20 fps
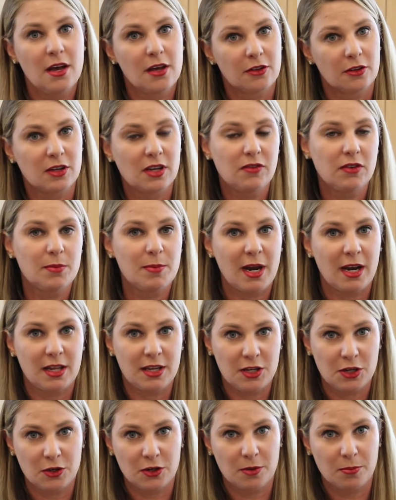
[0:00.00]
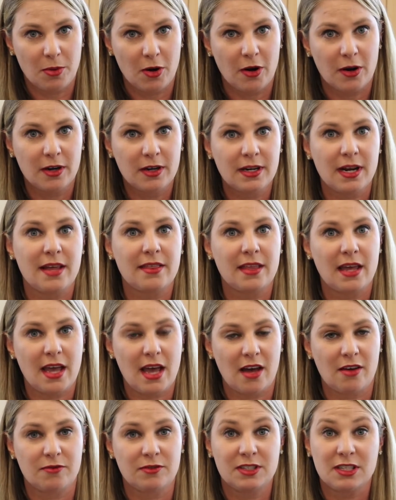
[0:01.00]
They're given about a year apart and they
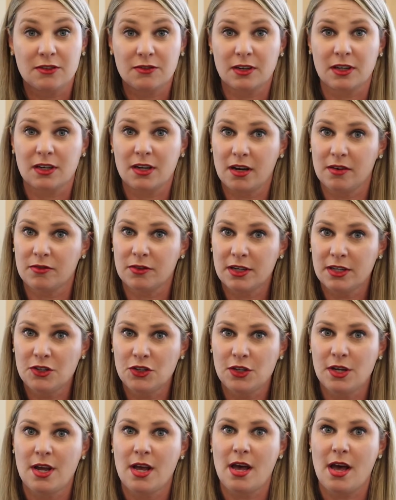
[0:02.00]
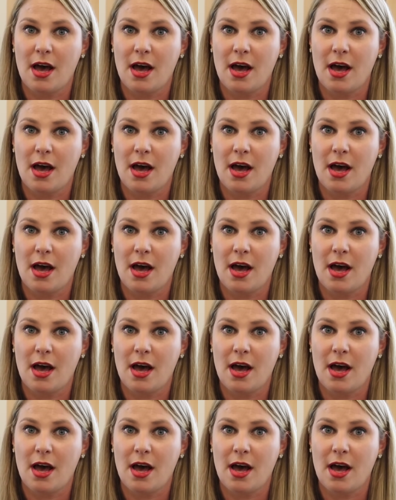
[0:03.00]
have different coverage.